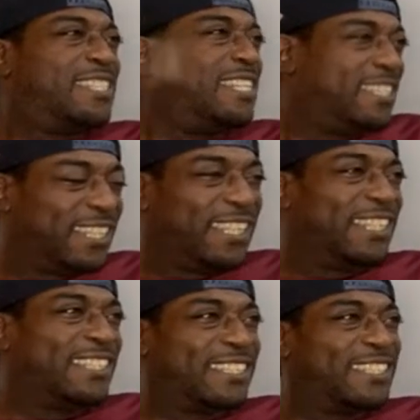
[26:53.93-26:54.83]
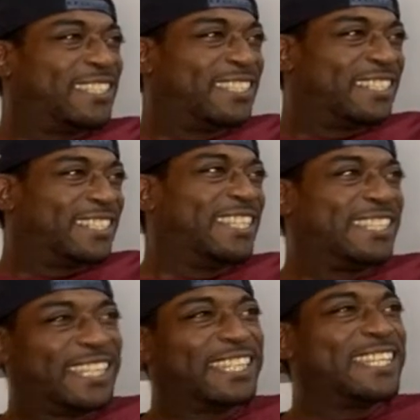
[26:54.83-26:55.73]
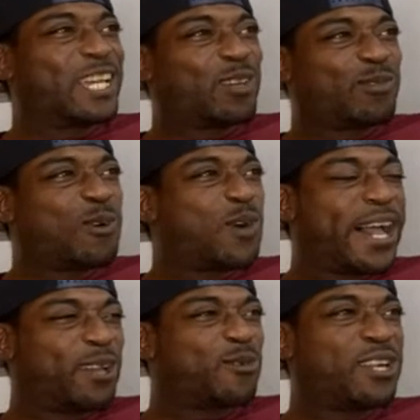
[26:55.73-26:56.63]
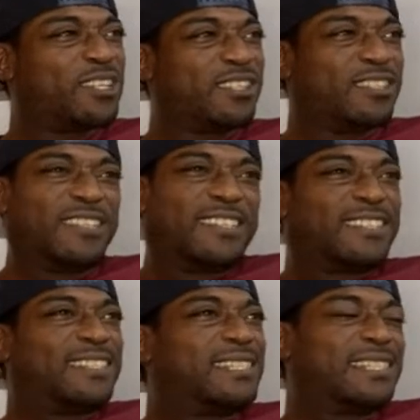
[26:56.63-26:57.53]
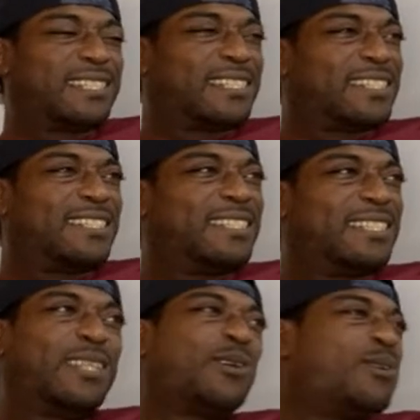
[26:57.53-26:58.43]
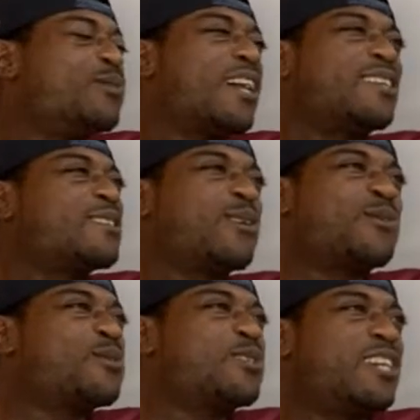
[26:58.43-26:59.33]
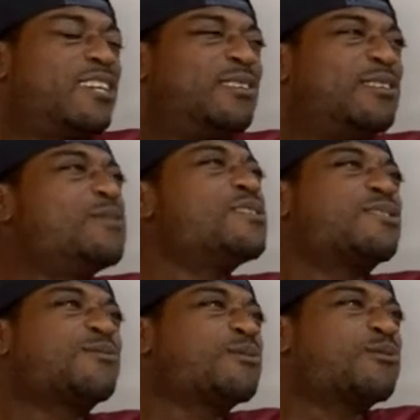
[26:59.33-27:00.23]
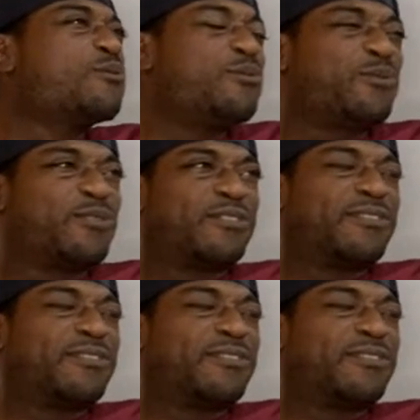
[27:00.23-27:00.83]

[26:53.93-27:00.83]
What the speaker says: And they think that they're in the FOI already. No, you're not a soldier yet. You're just a recruit.